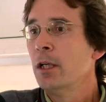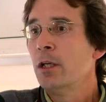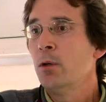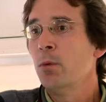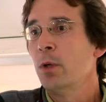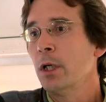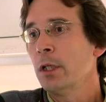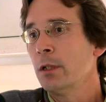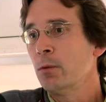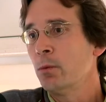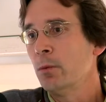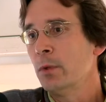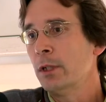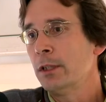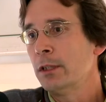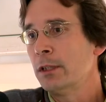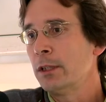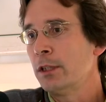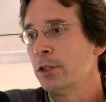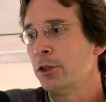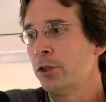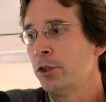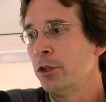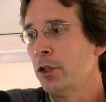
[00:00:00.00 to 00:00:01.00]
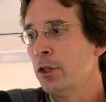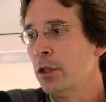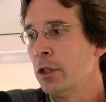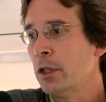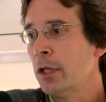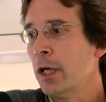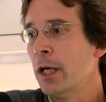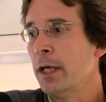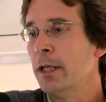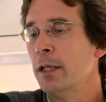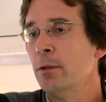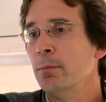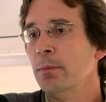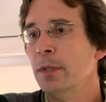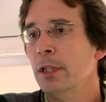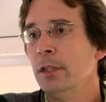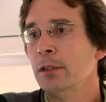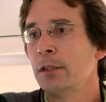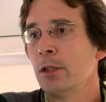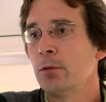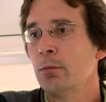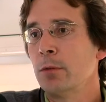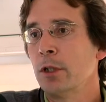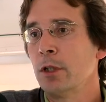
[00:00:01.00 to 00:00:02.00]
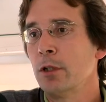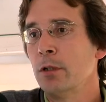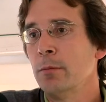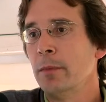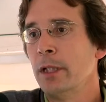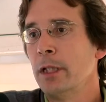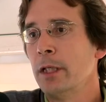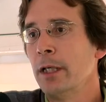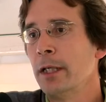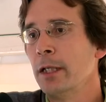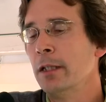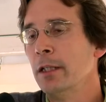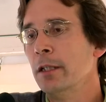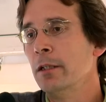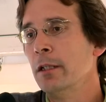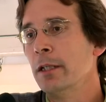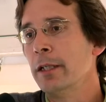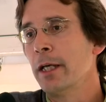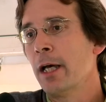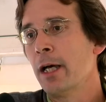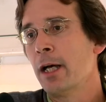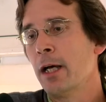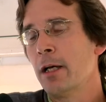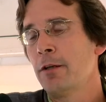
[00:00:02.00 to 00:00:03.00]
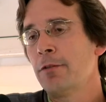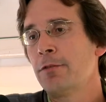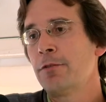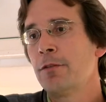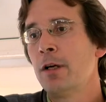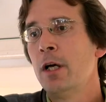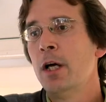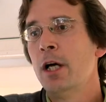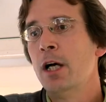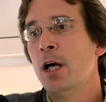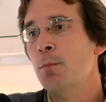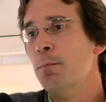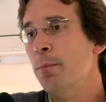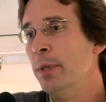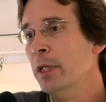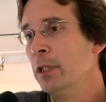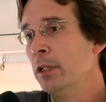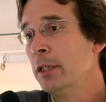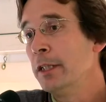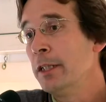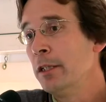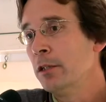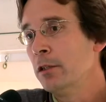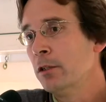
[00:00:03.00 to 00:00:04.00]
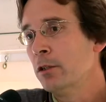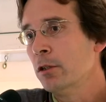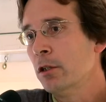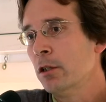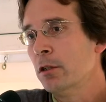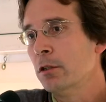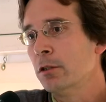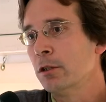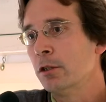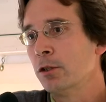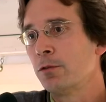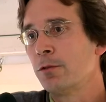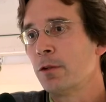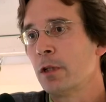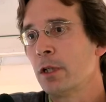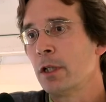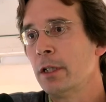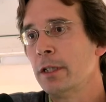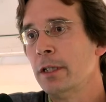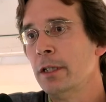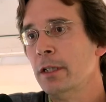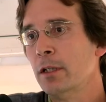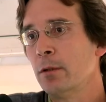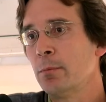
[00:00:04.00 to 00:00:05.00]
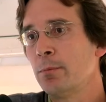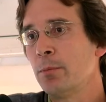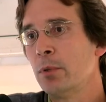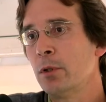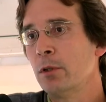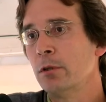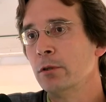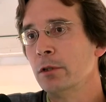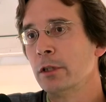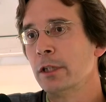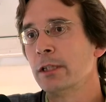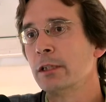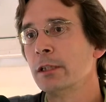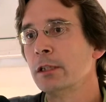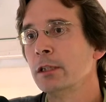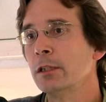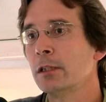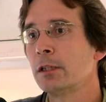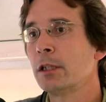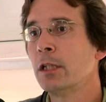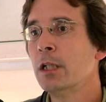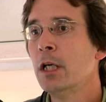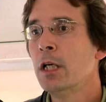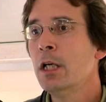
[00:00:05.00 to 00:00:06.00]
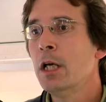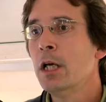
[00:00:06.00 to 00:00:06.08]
Well, it was this year, and it means that we're going to be getting nearly $500 million for cleanup processes.